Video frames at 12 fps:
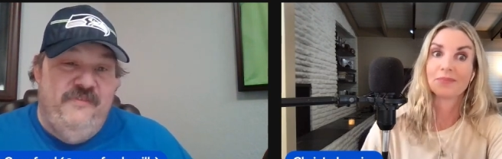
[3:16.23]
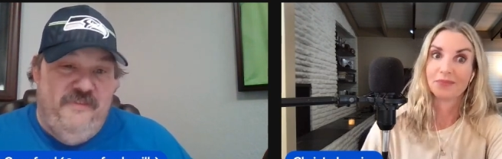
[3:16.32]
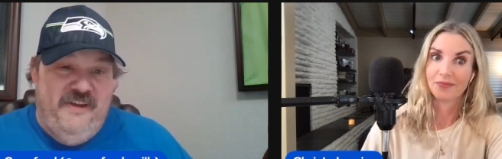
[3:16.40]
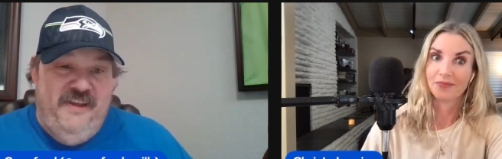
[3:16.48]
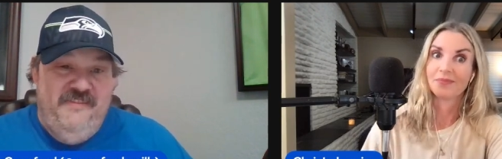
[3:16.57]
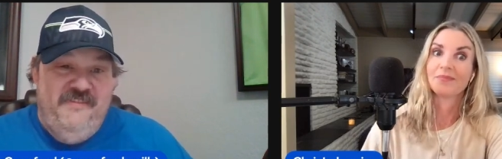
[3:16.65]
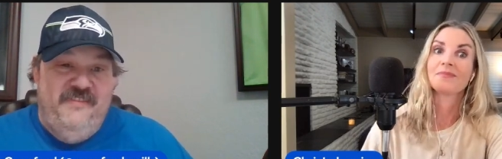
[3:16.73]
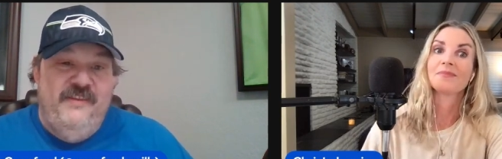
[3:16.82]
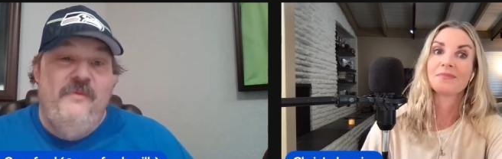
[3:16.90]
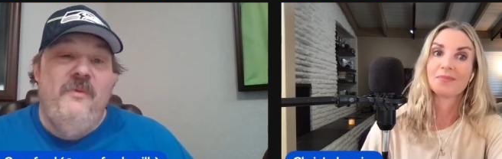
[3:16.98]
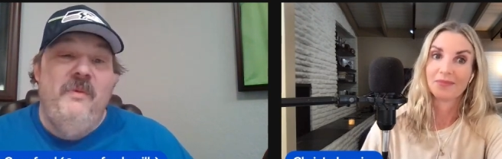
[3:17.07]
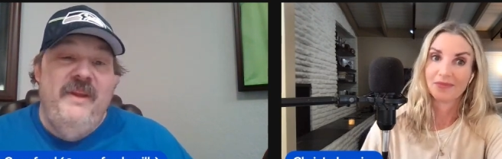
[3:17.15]
Speaker 1: for kids.
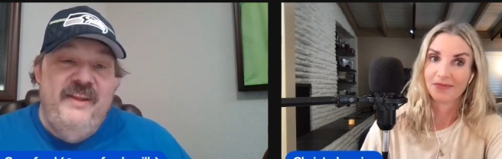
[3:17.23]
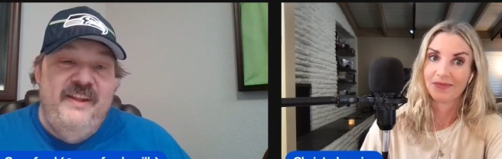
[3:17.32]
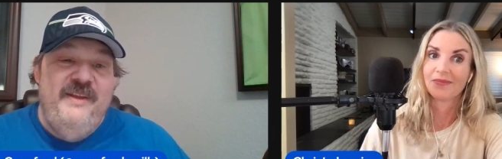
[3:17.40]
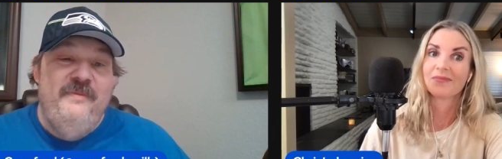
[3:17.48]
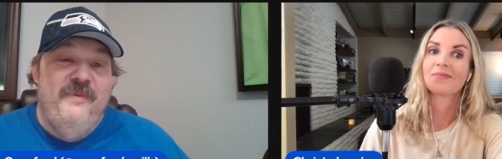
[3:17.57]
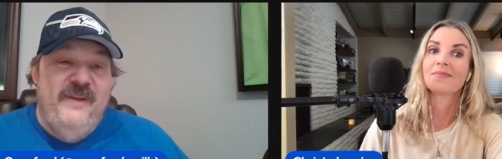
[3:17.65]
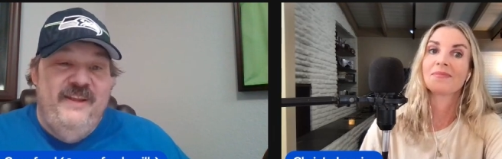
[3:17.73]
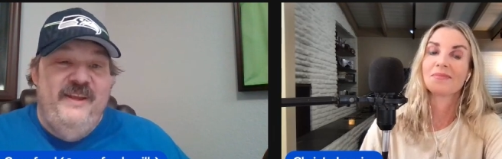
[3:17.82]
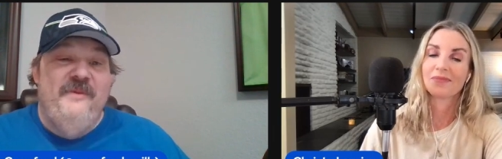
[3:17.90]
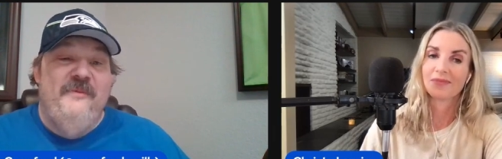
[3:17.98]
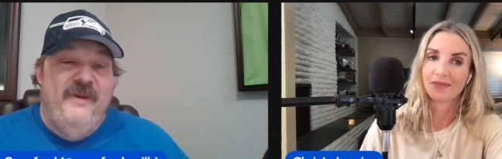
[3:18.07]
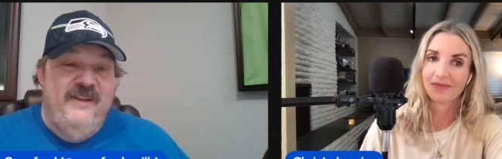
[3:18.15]
Really,
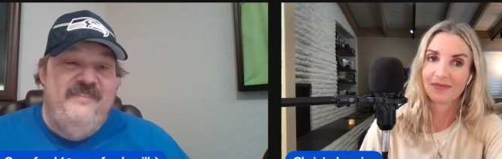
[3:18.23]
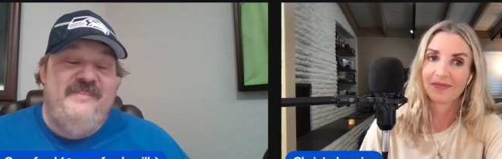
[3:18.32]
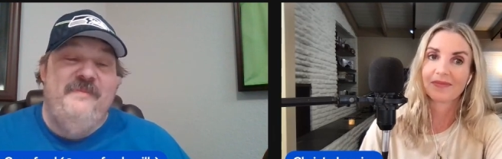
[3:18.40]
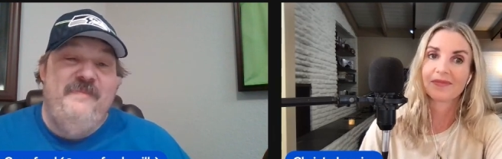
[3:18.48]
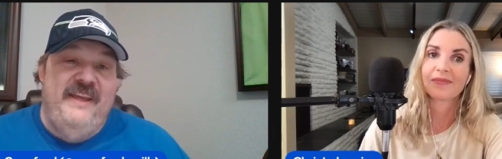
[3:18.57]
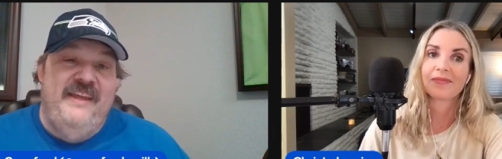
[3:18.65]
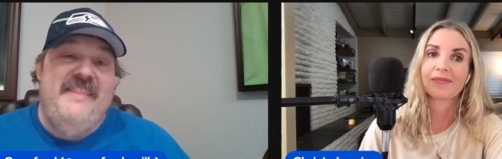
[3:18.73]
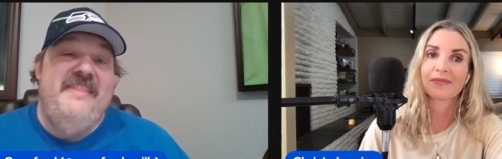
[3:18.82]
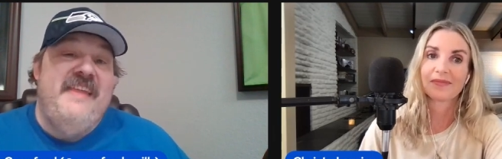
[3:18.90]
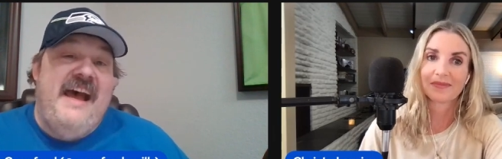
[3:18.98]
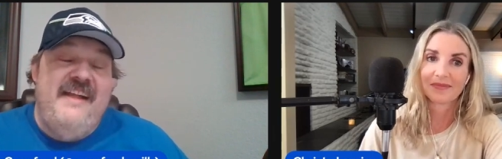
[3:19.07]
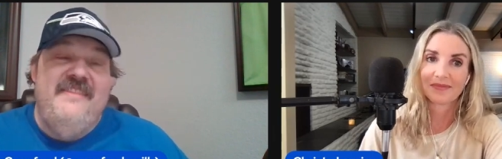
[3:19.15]
really wants to be
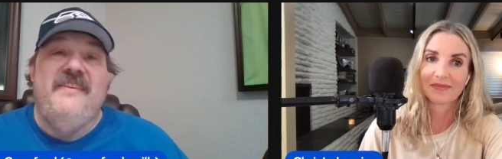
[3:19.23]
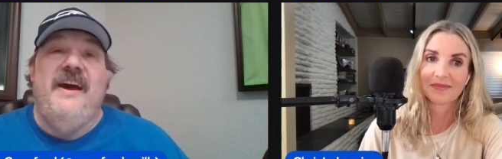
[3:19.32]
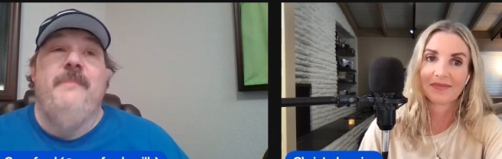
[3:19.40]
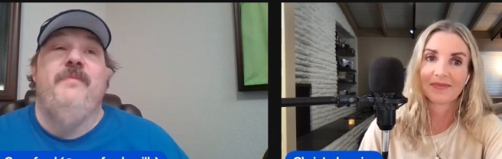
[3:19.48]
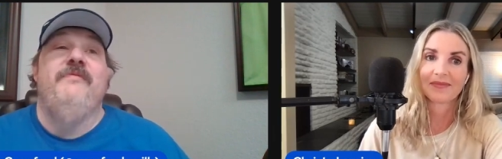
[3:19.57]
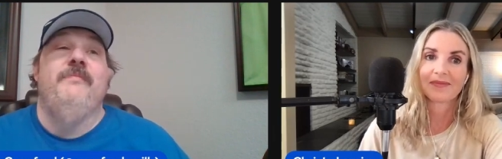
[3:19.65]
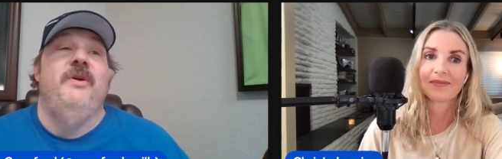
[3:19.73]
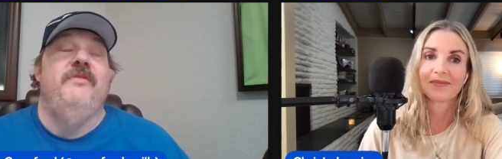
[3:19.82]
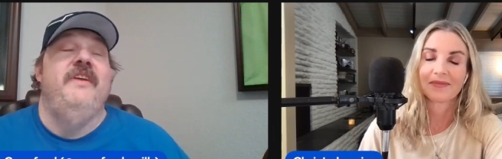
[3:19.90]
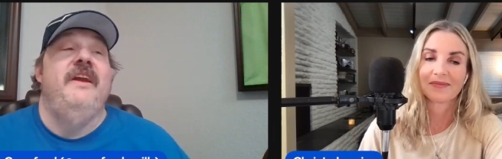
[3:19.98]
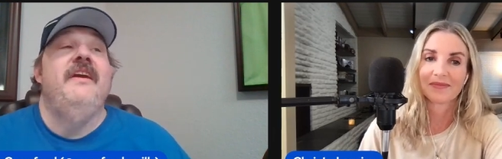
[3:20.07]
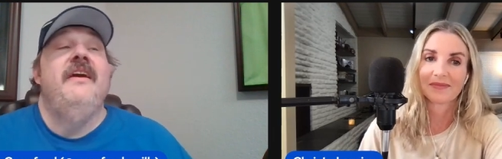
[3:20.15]
that type of
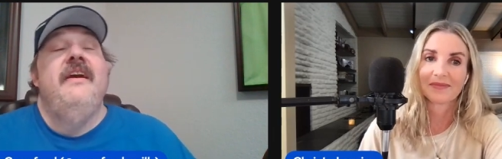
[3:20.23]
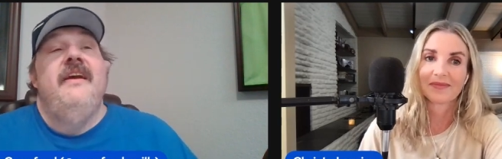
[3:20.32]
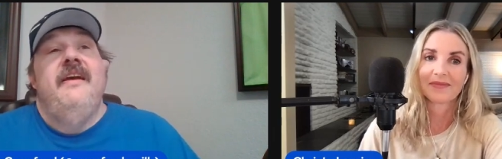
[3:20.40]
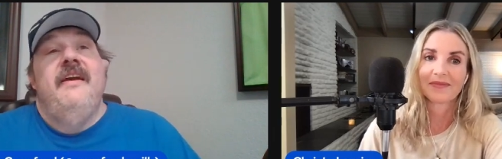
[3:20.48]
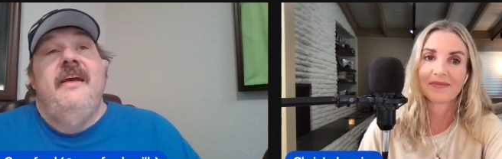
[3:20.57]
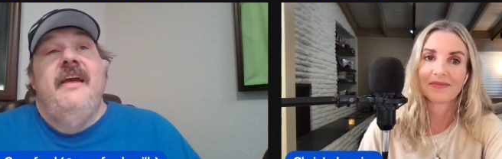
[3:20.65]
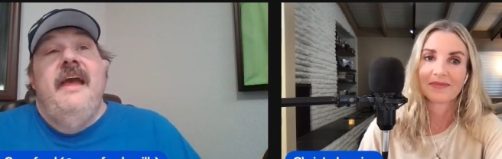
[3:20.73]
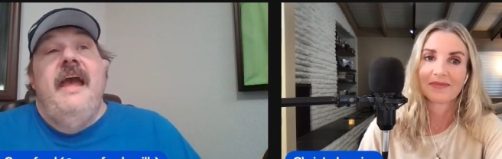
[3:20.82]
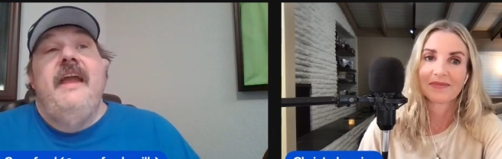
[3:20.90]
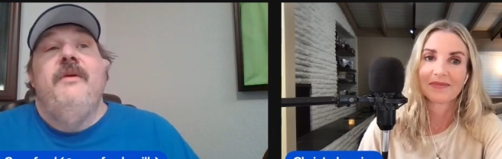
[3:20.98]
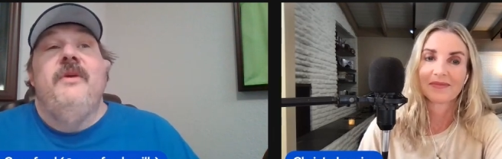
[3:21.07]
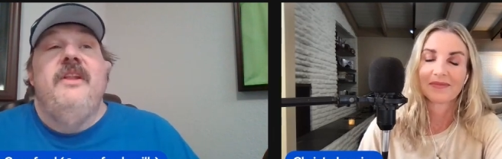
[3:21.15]
movie.
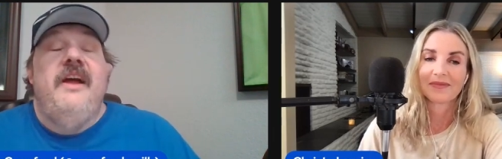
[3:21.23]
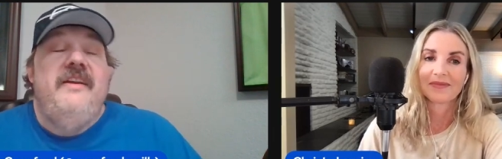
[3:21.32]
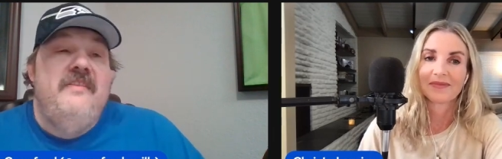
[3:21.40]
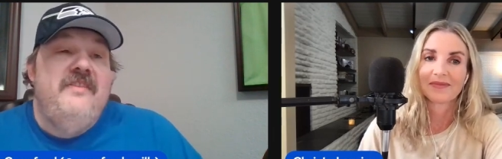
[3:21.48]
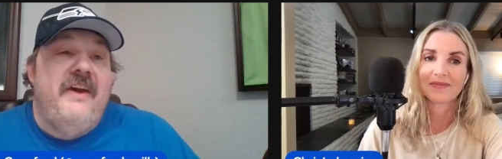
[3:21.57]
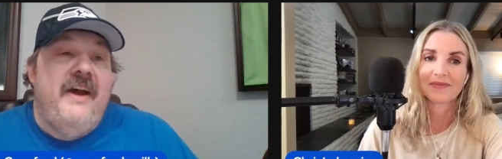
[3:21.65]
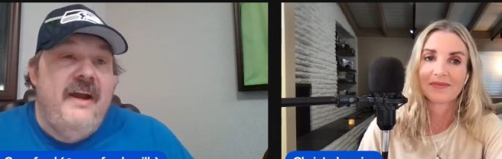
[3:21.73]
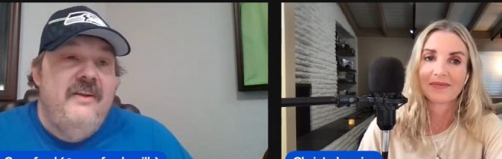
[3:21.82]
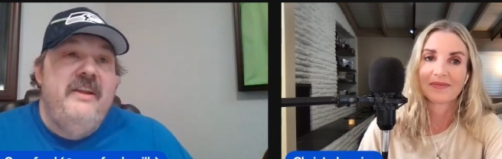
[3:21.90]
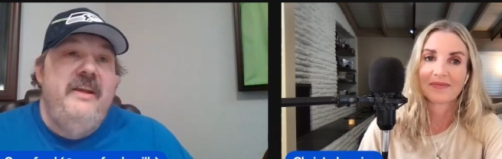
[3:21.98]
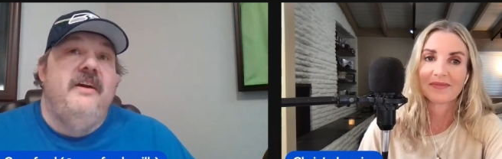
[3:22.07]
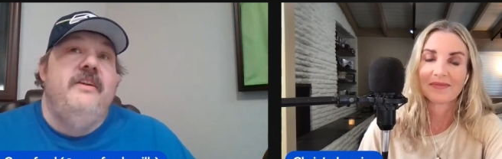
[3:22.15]
And it relies
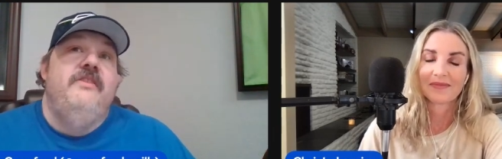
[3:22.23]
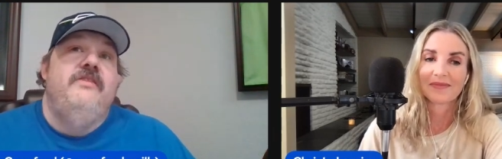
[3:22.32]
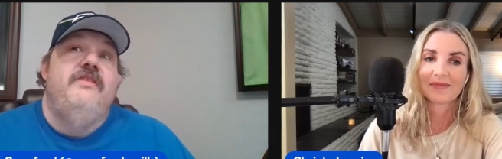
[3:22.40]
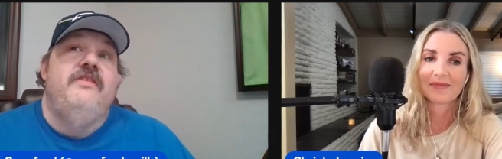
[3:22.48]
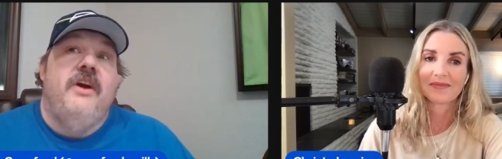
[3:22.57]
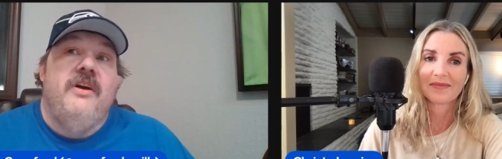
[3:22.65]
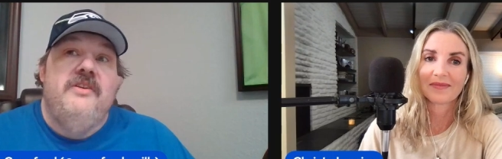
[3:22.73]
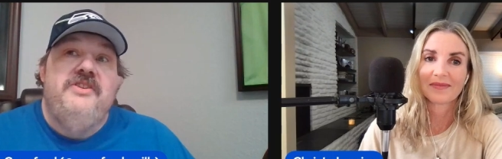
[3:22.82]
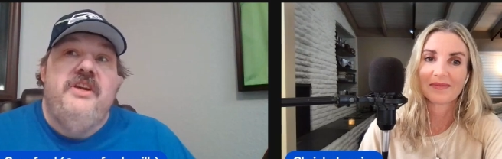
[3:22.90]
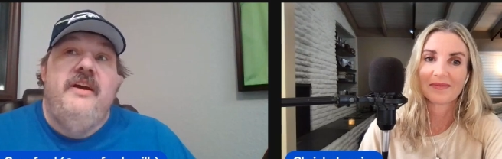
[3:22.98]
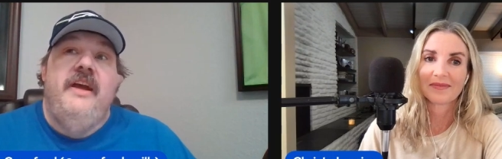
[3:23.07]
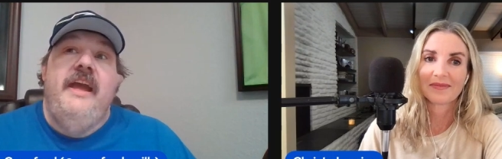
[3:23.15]
entirely on
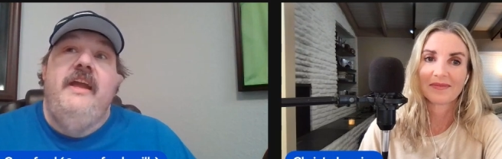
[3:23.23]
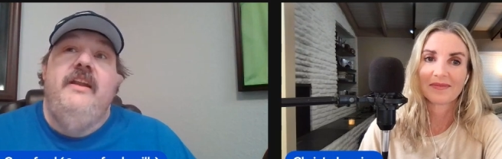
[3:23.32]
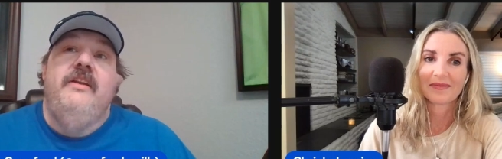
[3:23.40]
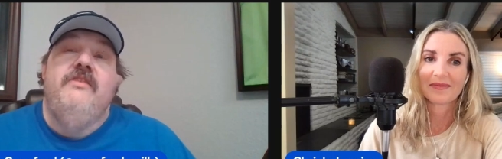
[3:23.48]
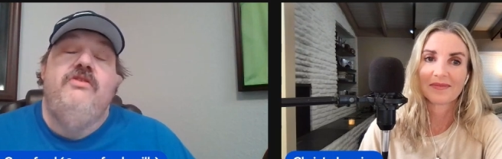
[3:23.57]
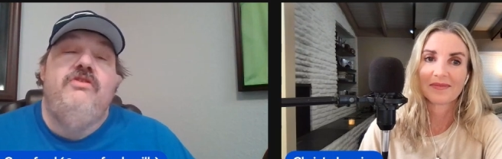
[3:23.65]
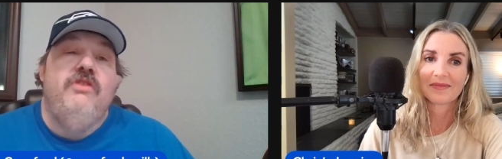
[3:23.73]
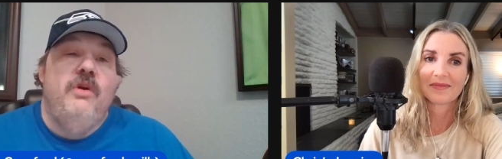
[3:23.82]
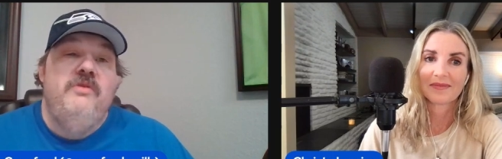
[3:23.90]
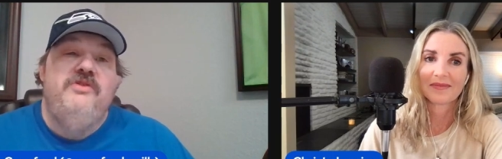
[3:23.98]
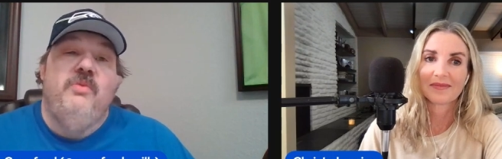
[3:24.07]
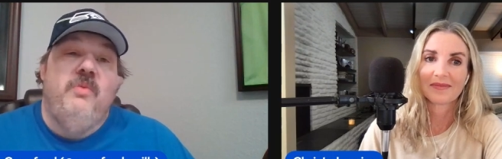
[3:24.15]
nostalgia and it is
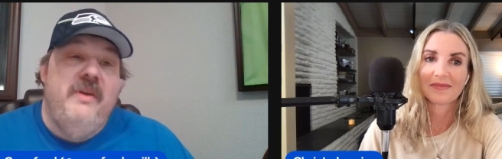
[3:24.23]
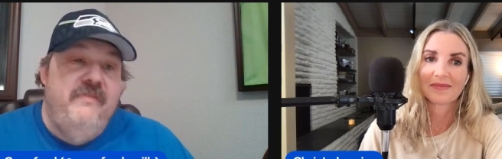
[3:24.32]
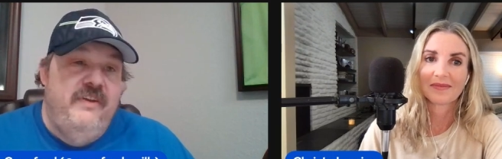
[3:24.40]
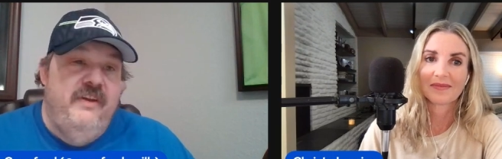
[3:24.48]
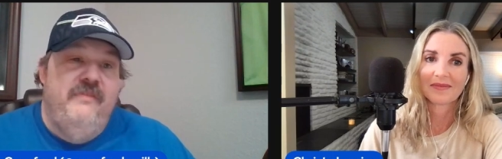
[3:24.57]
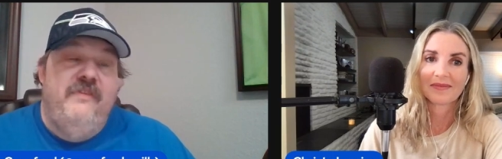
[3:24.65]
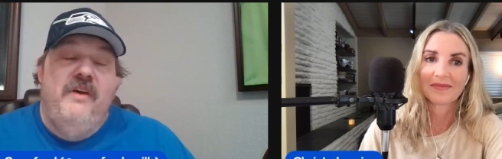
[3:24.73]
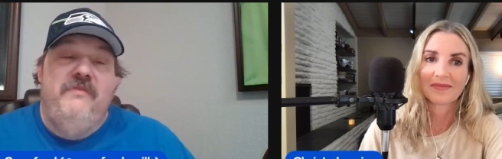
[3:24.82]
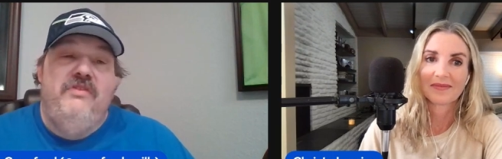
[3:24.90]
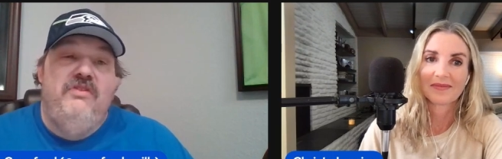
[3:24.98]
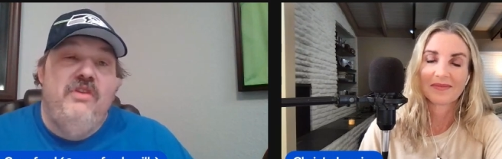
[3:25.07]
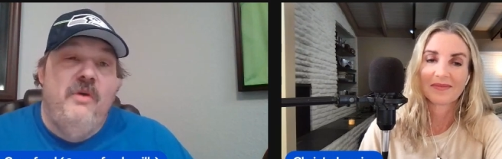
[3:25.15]
so derivative of
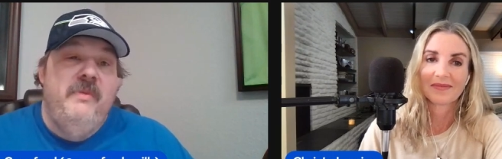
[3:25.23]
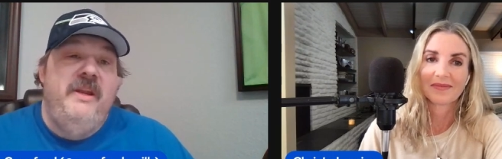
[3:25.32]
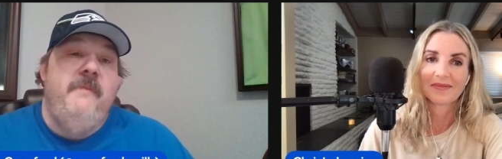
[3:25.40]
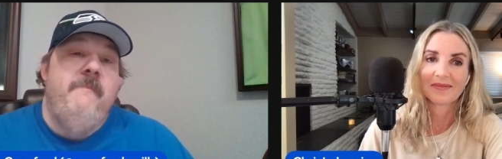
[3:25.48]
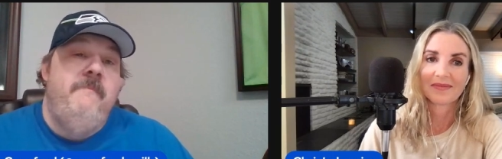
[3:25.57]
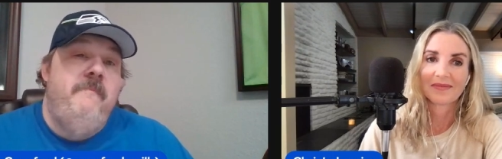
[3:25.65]
so many